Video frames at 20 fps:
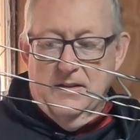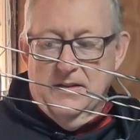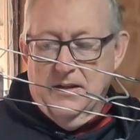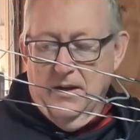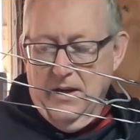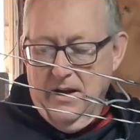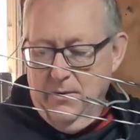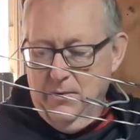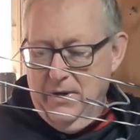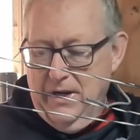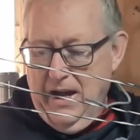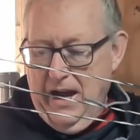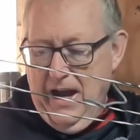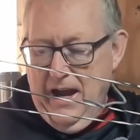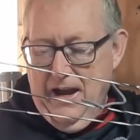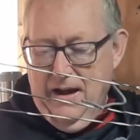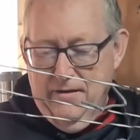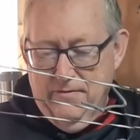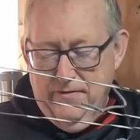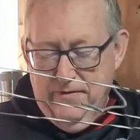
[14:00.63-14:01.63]
So here we
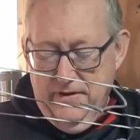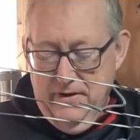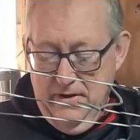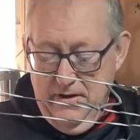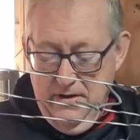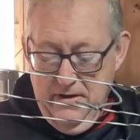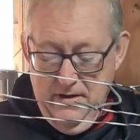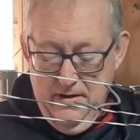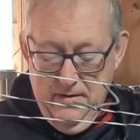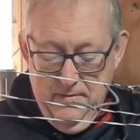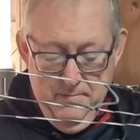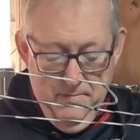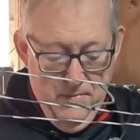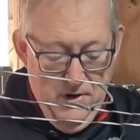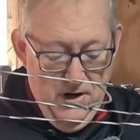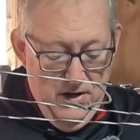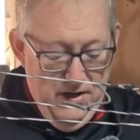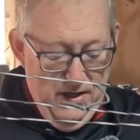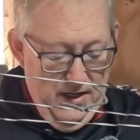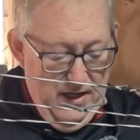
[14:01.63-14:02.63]
have
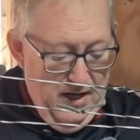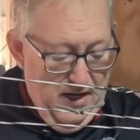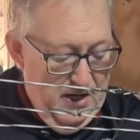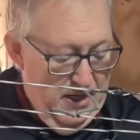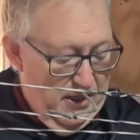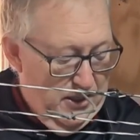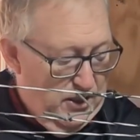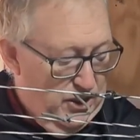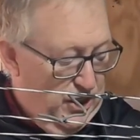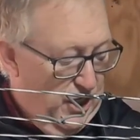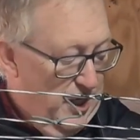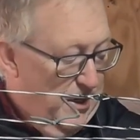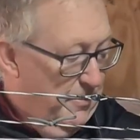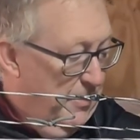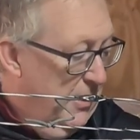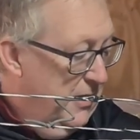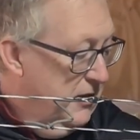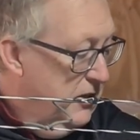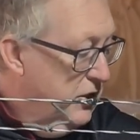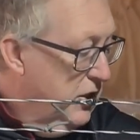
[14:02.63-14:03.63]
my
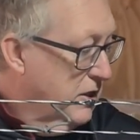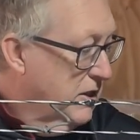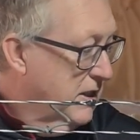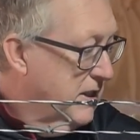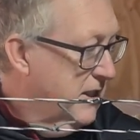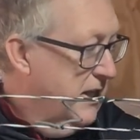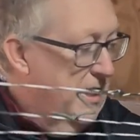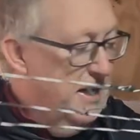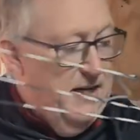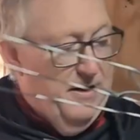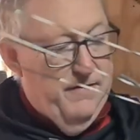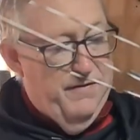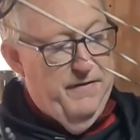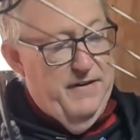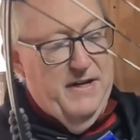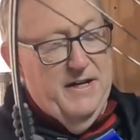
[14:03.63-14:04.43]
cheap Junksing